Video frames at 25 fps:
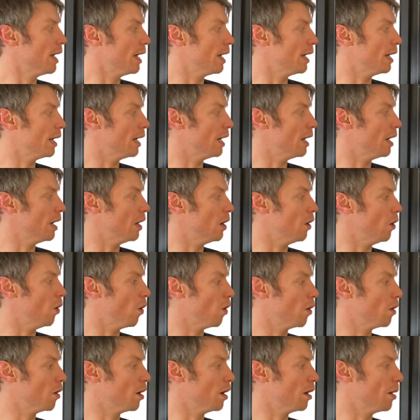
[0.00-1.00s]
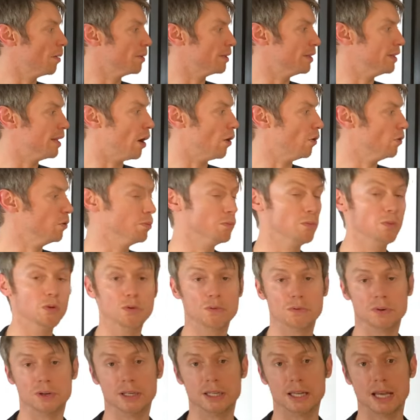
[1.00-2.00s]
long down
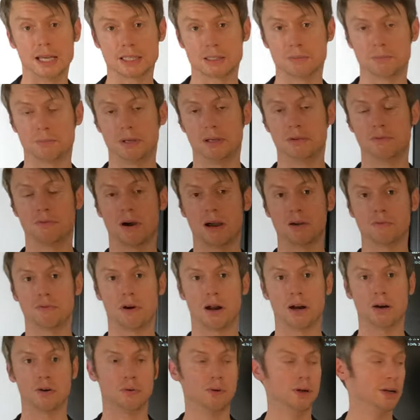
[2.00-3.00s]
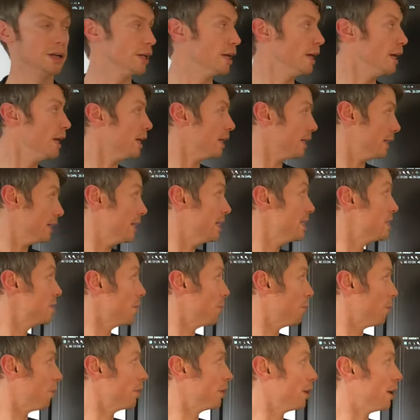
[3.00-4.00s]
move in the S&P 500. These
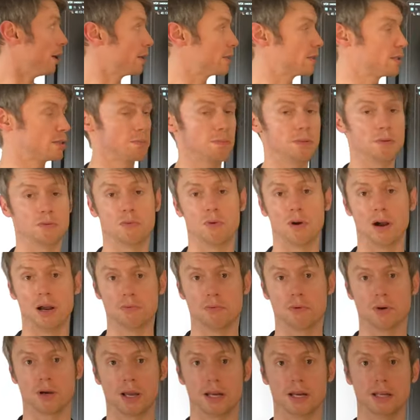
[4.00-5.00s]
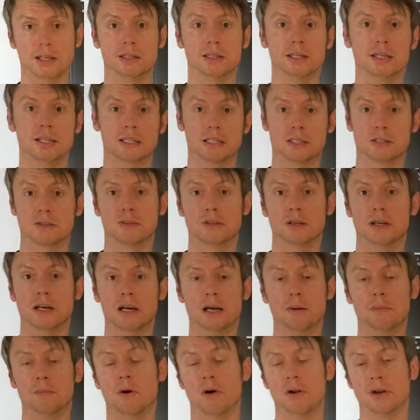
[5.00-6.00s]
are products, before I forget it, it's
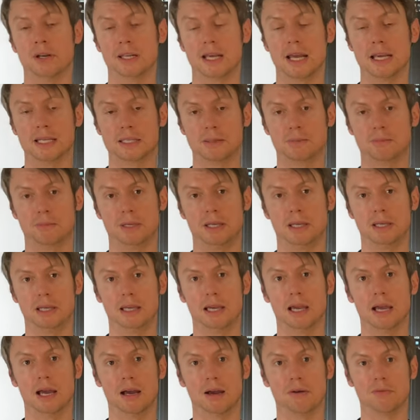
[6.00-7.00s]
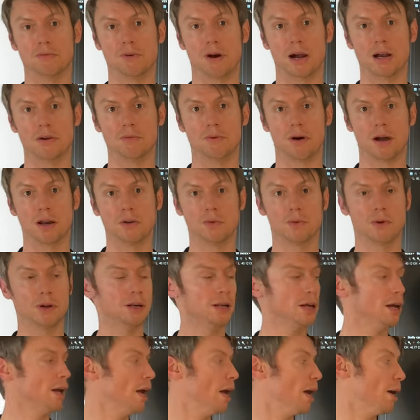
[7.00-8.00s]
on the S&P
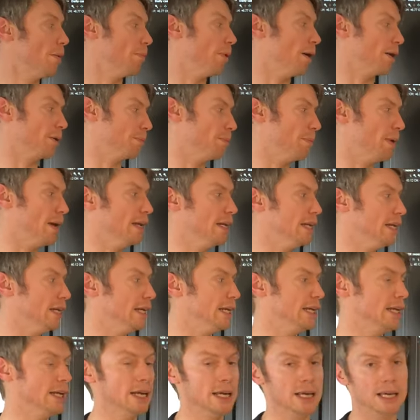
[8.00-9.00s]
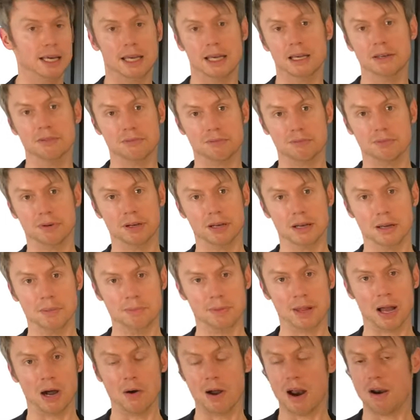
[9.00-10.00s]
500. But mainly, if
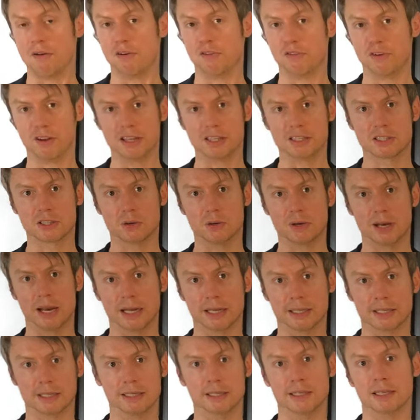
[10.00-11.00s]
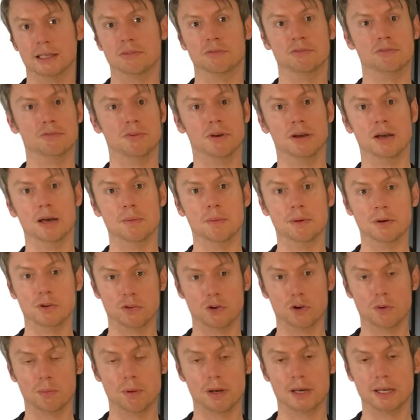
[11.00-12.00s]
now everything is connected, if in
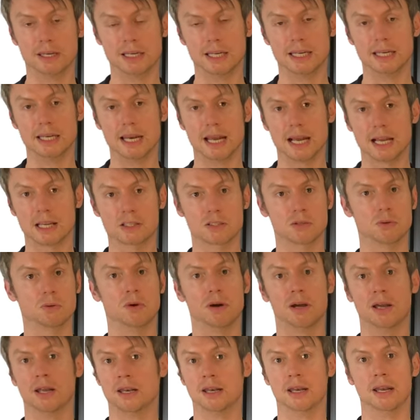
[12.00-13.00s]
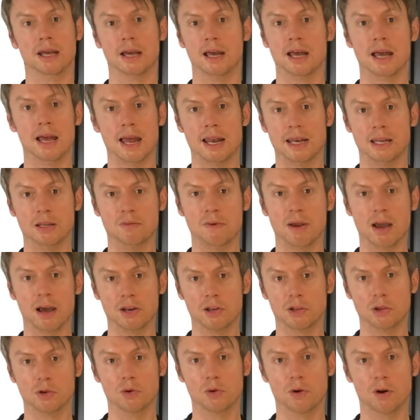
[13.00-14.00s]
Germany the index or in anywhere
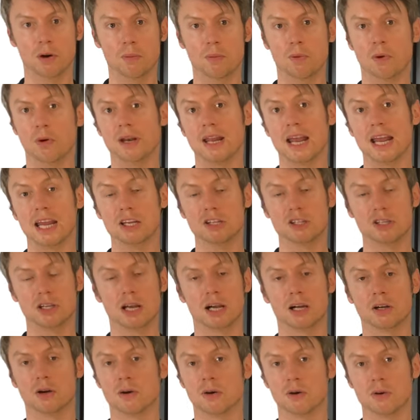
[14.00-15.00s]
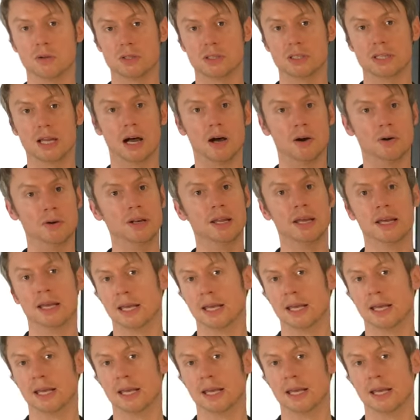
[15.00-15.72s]
in Europe or in Asia goes down,